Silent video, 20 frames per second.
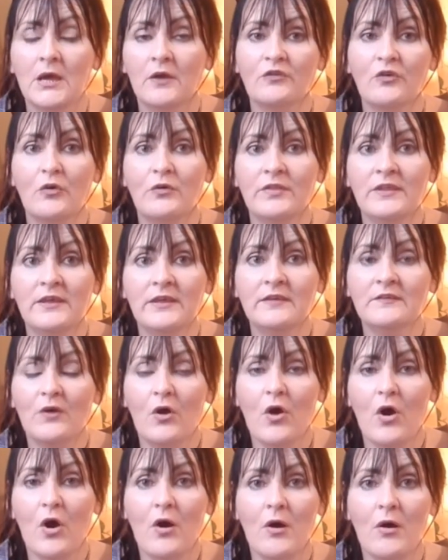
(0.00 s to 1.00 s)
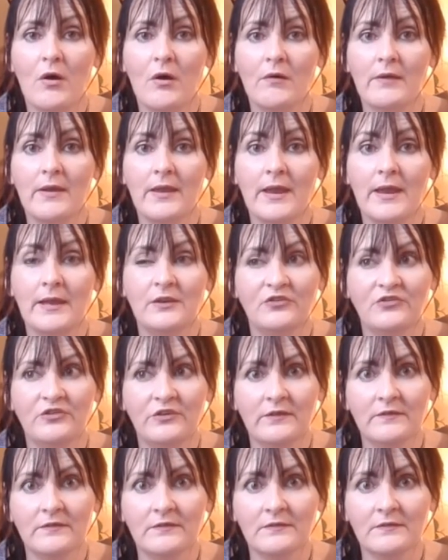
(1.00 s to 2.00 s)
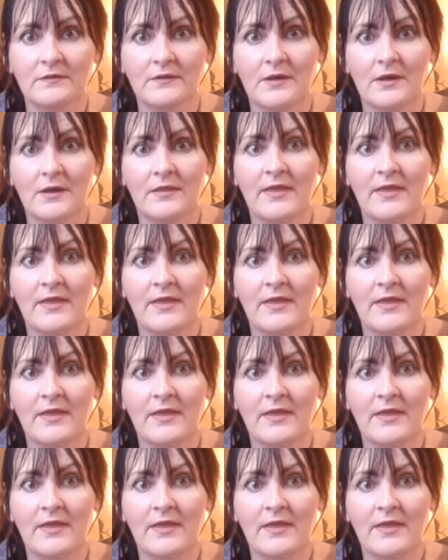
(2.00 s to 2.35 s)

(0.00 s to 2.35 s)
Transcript: So these are energies